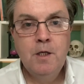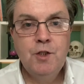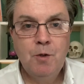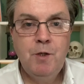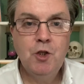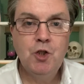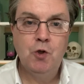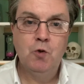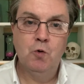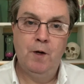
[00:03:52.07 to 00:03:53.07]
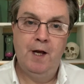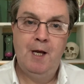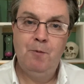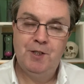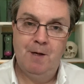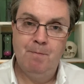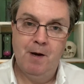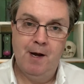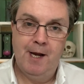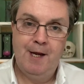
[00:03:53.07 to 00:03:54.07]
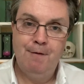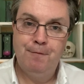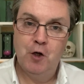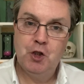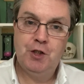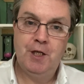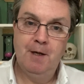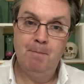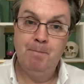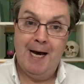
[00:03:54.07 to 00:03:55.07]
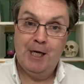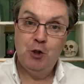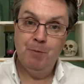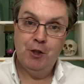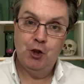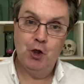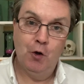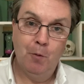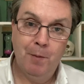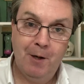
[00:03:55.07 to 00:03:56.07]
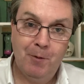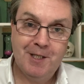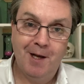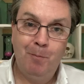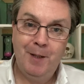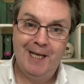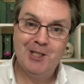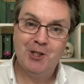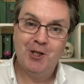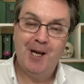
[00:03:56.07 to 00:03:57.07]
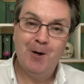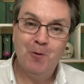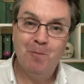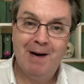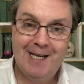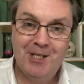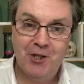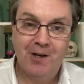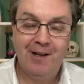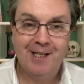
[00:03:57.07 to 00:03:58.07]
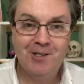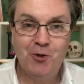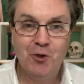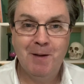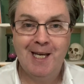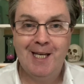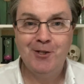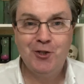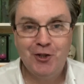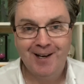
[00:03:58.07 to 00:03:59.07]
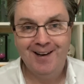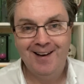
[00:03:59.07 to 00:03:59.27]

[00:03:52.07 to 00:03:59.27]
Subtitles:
Some years ago, when I was in my first management job, I was a personnel manager. That shows my age.